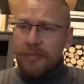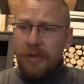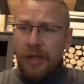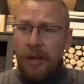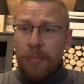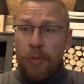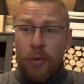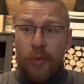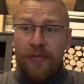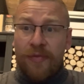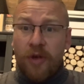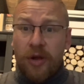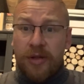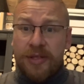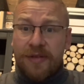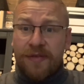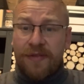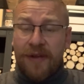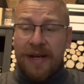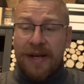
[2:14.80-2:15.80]
But we've got
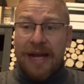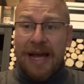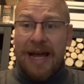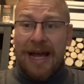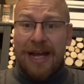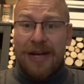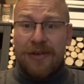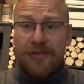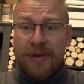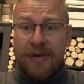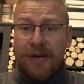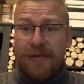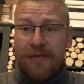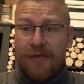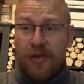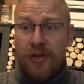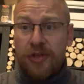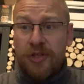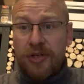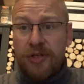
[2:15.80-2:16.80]
to find a handwritten
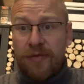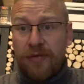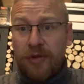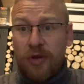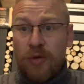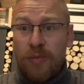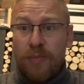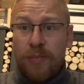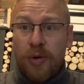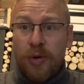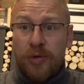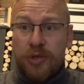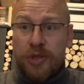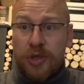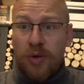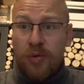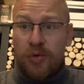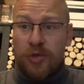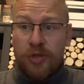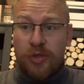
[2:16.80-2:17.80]
version of the Gunpo
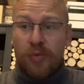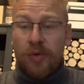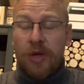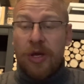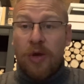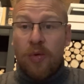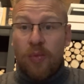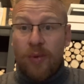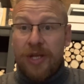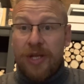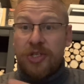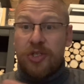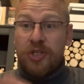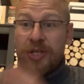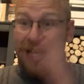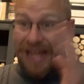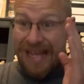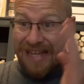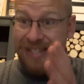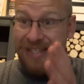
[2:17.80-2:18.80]
Jyoshu, which
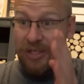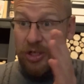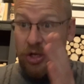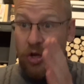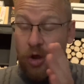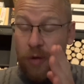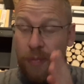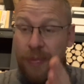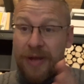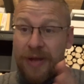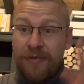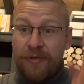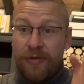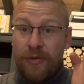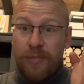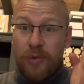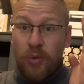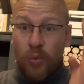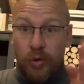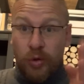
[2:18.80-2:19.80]
isn't copied
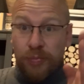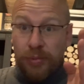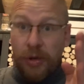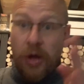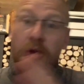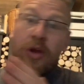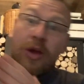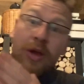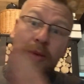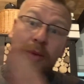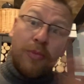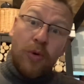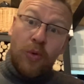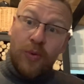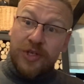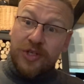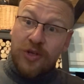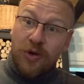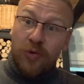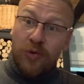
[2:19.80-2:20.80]
from the woodblock, but
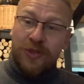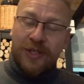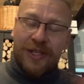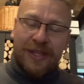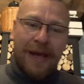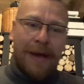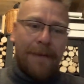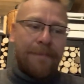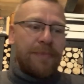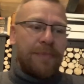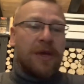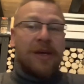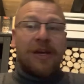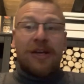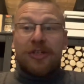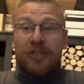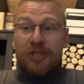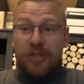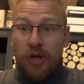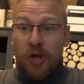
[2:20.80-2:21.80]
which goes to that.
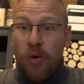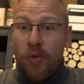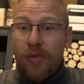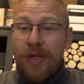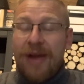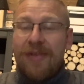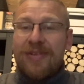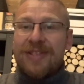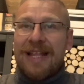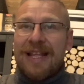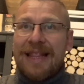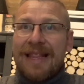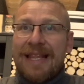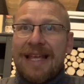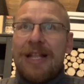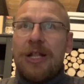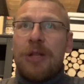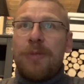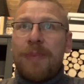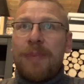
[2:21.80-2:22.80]
So there is a
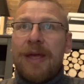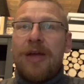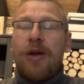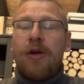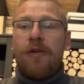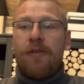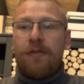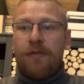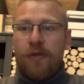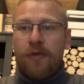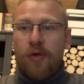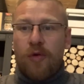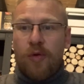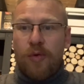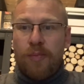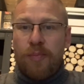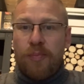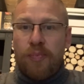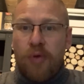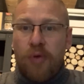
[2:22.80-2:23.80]
little bit of
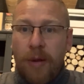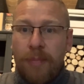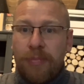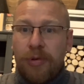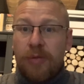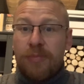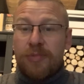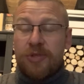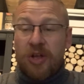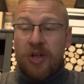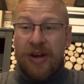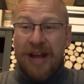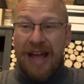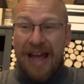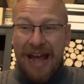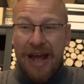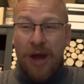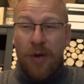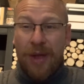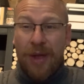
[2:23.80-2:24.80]
problems on
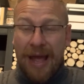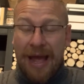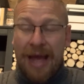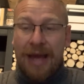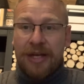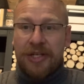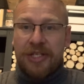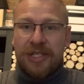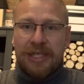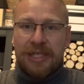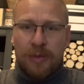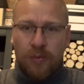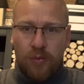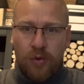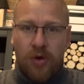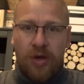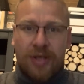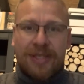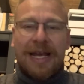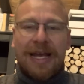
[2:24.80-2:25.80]
how it actually
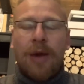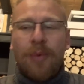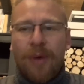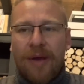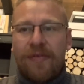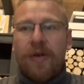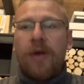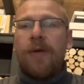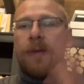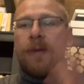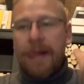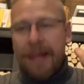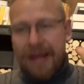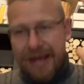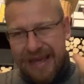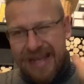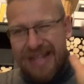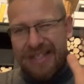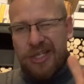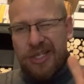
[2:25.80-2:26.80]
works. However,
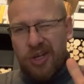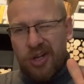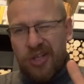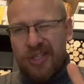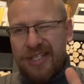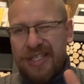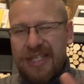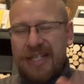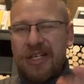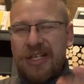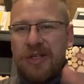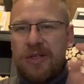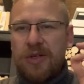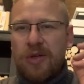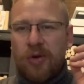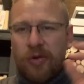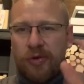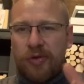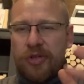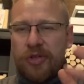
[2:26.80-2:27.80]
it's considered
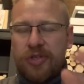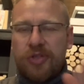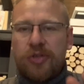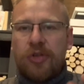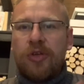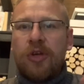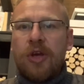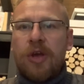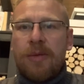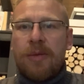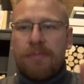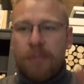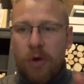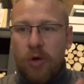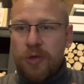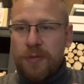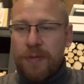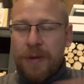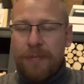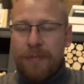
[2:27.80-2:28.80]
understood.
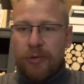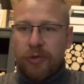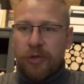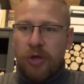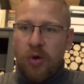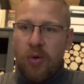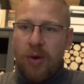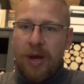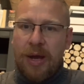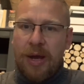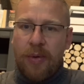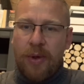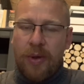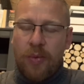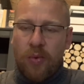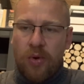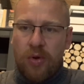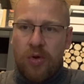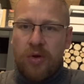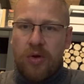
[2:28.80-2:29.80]
Most people know how it
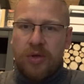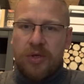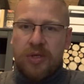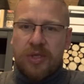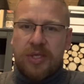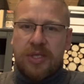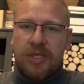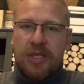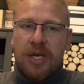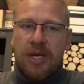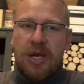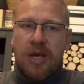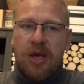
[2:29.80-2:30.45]
works.